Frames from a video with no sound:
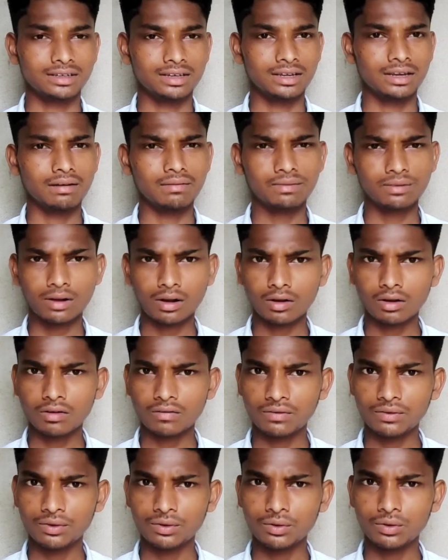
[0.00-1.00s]
in front
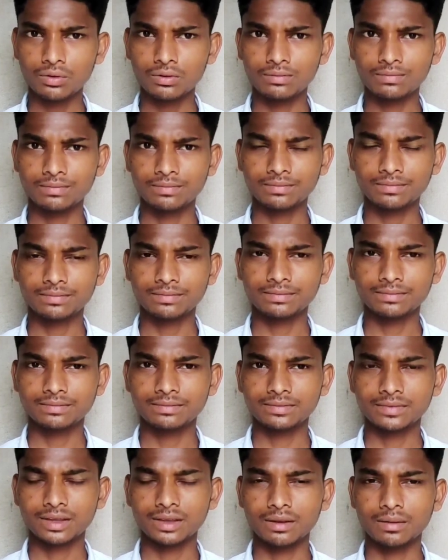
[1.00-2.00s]
of you,
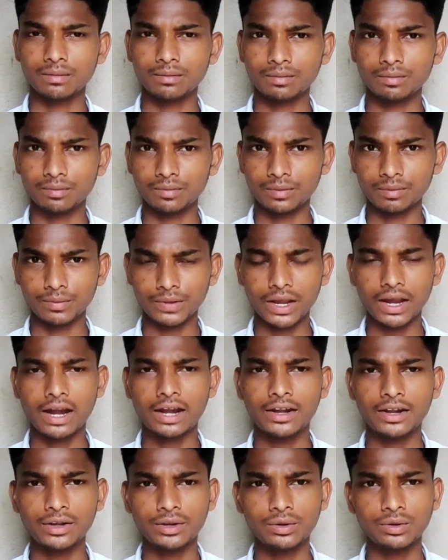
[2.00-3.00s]

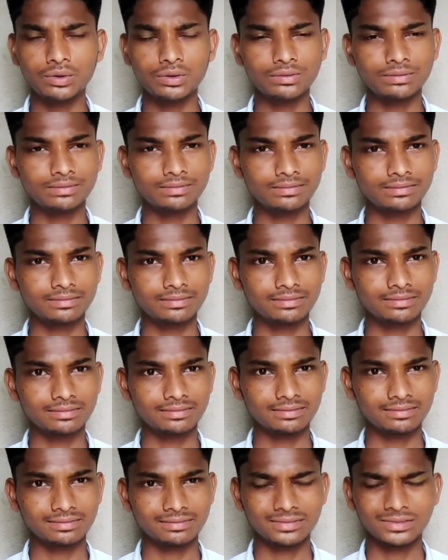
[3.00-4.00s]
behind you,
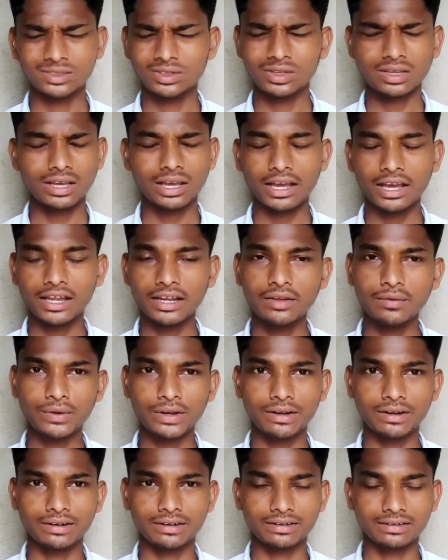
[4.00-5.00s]

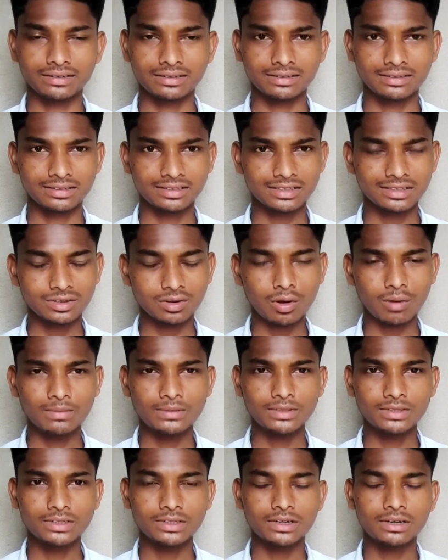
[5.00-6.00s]
anywhere. Just
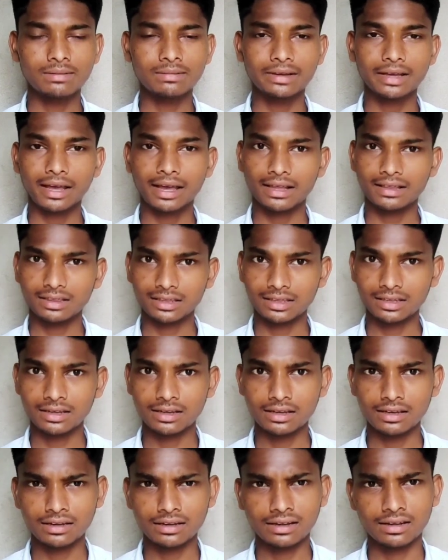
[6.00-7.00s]
observe and
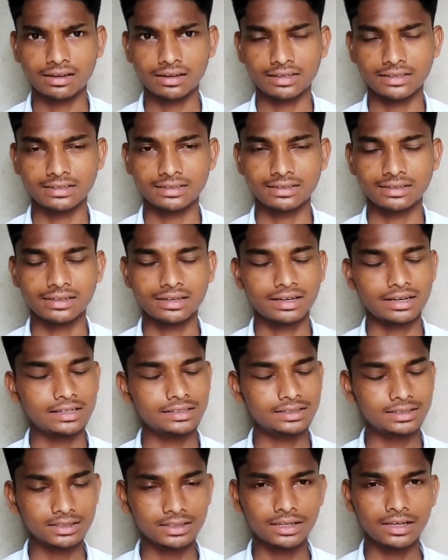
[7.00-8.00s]
think in English.
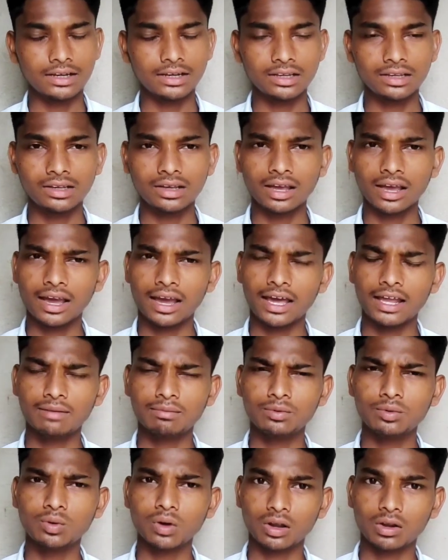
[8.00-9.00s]
it's really
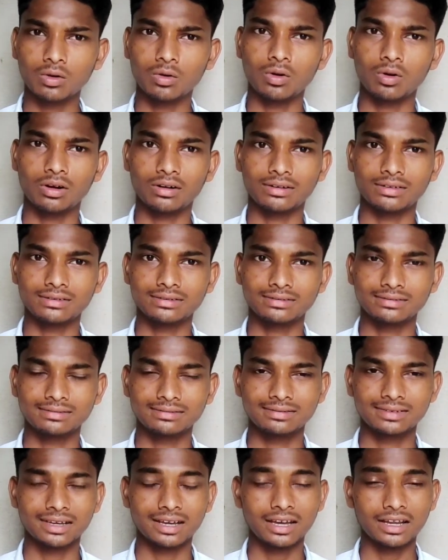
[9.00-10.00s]
help you a lot,
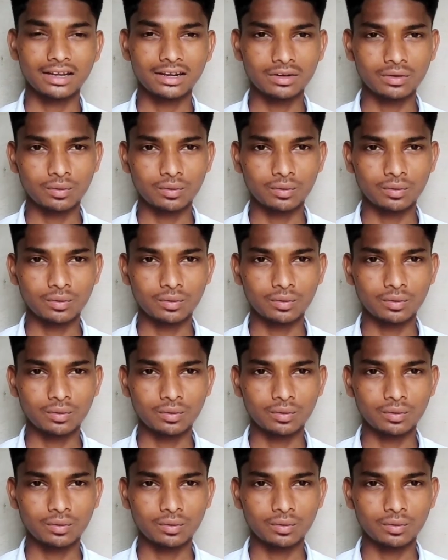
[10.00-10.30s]
and